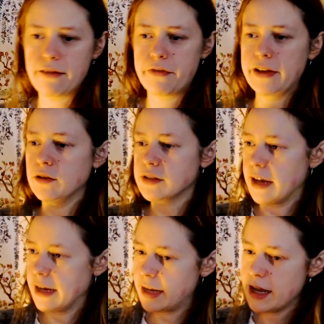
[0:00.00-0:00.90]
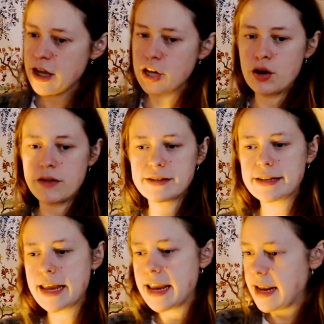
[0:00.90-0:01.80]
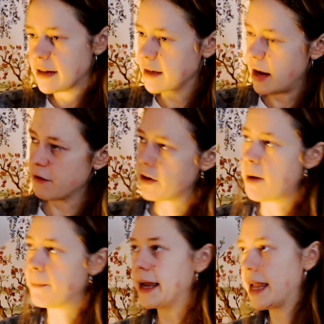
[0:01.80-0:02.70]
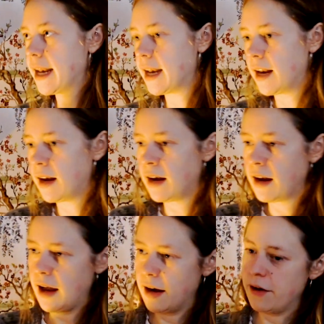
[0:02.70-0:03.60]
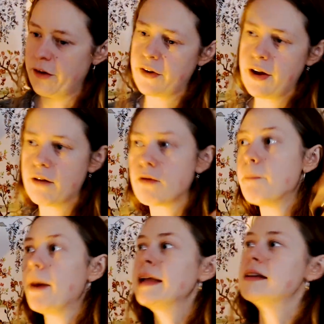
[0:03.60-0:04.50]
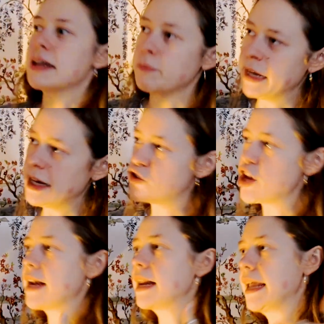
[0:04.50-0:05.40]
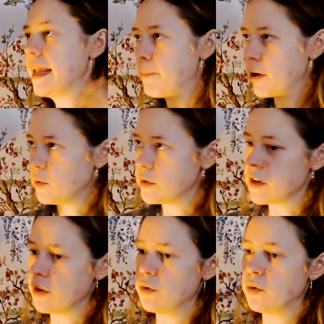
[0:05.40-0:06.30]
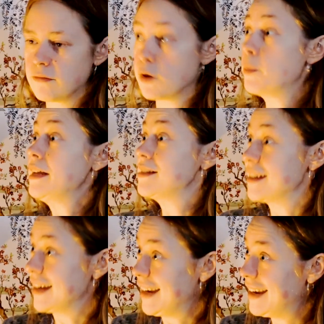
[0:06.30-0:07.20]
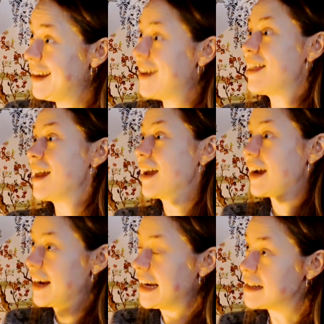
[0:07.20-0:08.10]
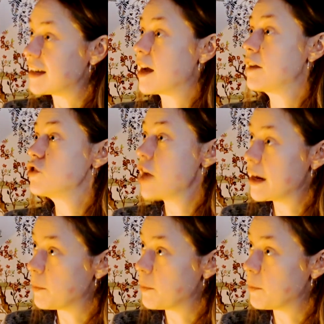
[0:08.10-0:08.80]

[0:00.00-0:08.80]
It feels like, you know, the sea is kind of coming in and reminding me gently but also repeatedly that like I need to kind of check